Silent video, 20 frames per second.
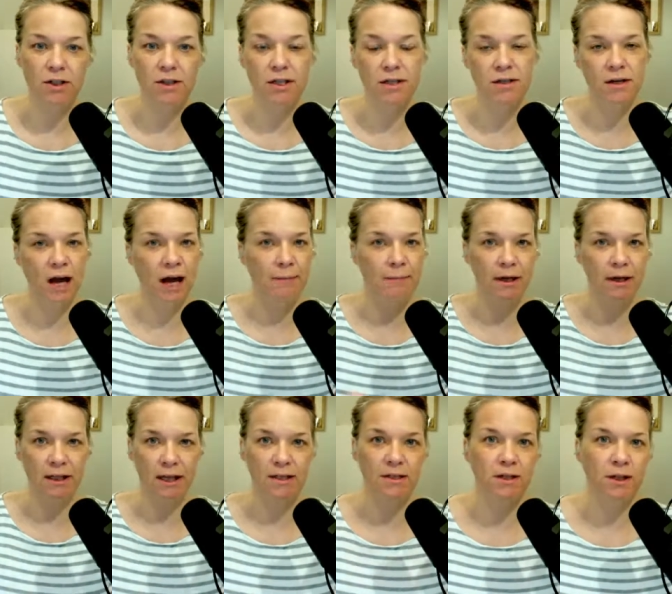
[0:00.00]
It does not
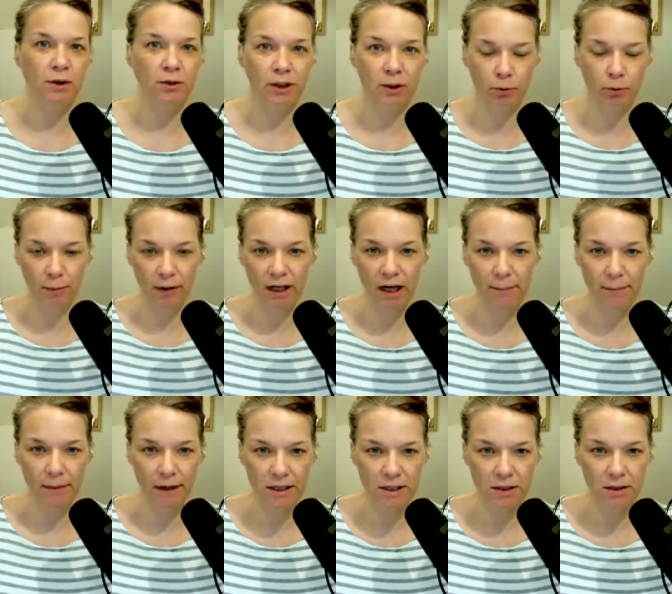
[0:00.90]
mean that's the only warming up
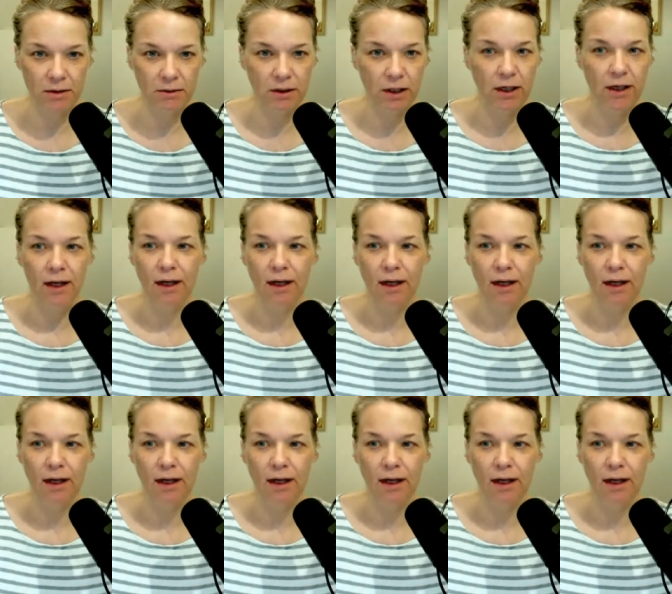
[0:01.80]
I do.